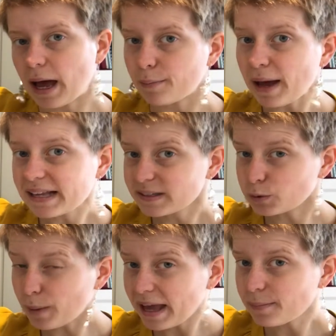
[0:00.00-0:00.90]
pastel
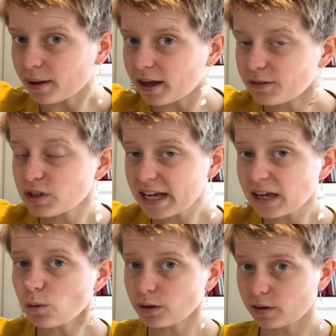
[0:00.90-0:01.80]
paper. If you
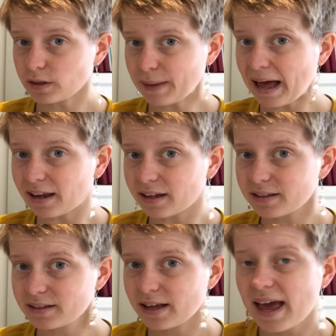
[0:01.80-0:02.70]
take one of those
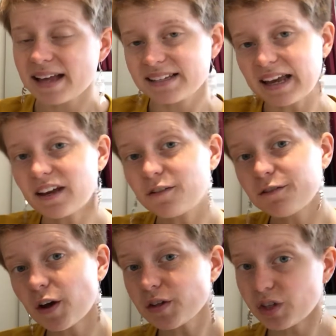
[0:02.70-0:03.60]
palettes, take a
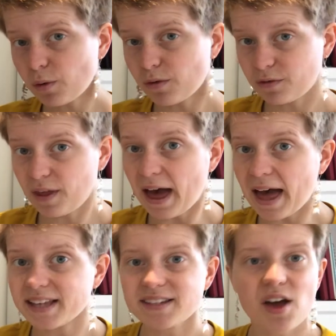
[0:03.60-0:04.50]
photo of that
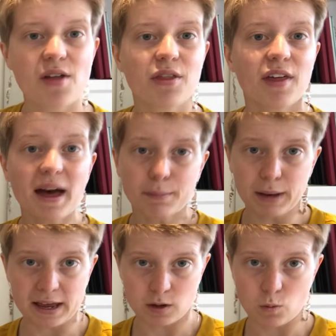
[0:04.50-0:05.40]
and turn that
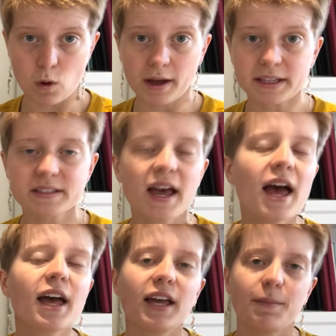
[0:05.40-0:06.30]
black and white,
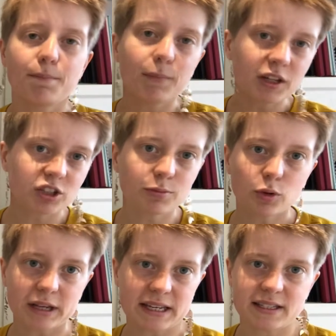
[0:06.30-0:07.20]
much
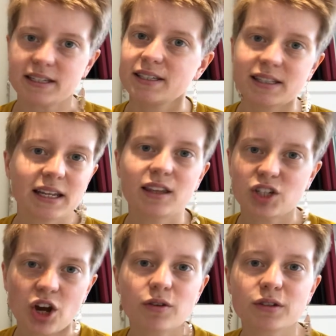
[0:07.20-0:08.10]
more easy to see the
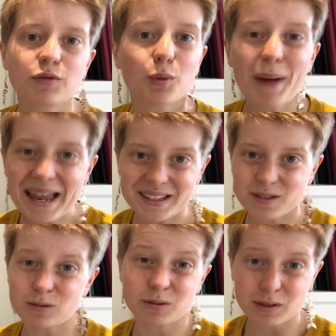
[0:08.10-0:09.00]
tones of your
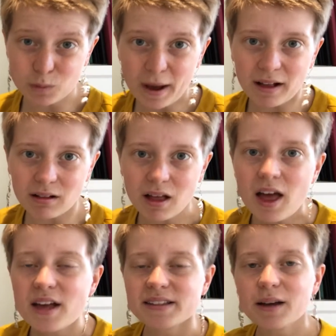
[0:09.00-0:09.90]
pencils as well.
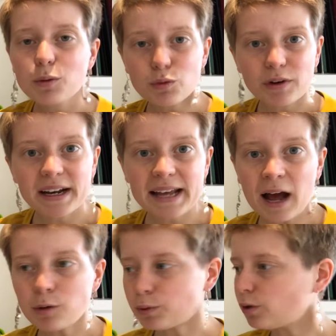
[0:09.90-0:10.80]
So that will really
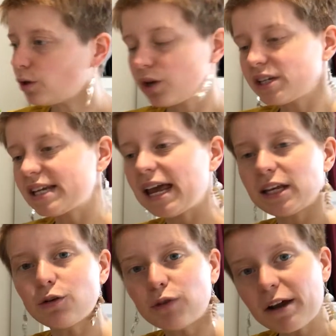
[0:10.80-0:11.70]
help you. You can
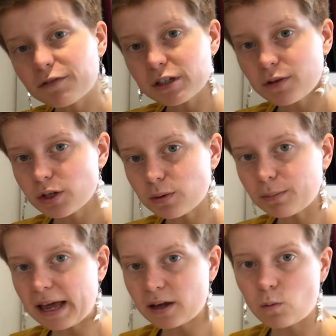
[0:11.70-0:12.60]
take your reference photo in
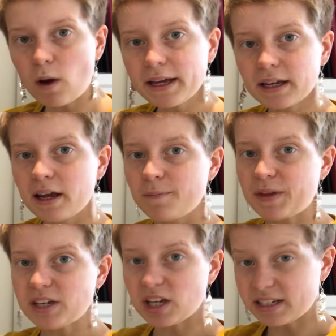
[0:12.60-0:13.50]
black and white,
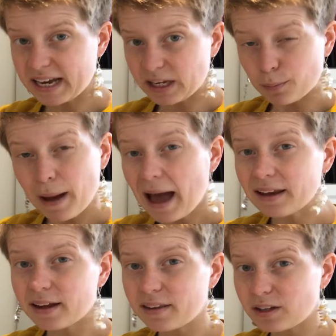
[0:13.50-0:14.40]
then you can take your
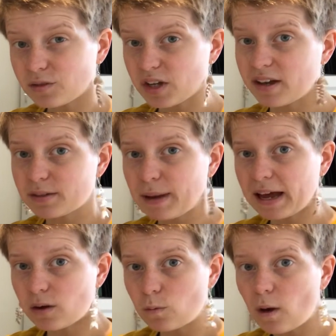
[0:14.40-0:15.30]
palette that you've turned
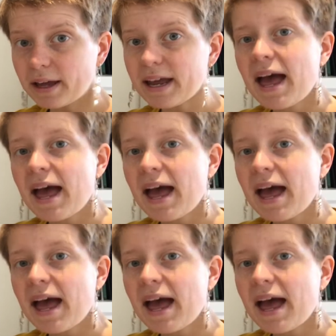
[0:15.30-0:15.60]
black and white,